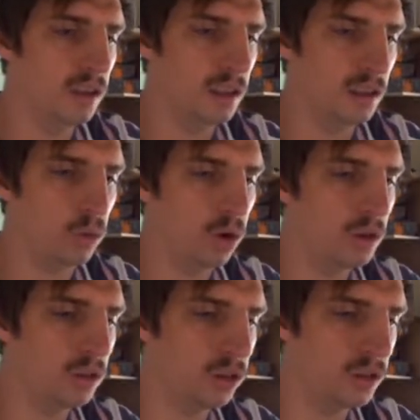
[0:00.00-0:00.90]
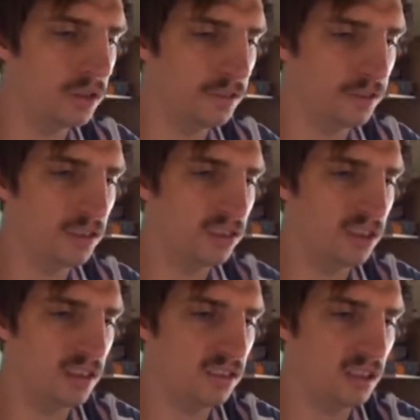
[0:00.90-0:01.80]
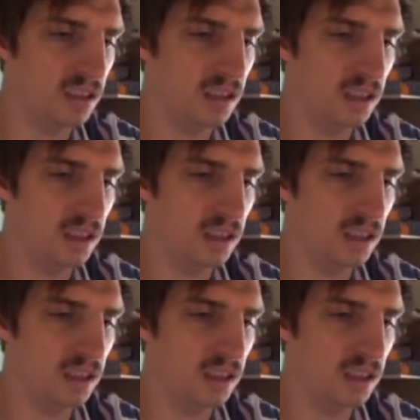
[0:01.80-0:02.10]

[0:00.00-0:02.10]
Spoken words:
quite a lot of different sets in here.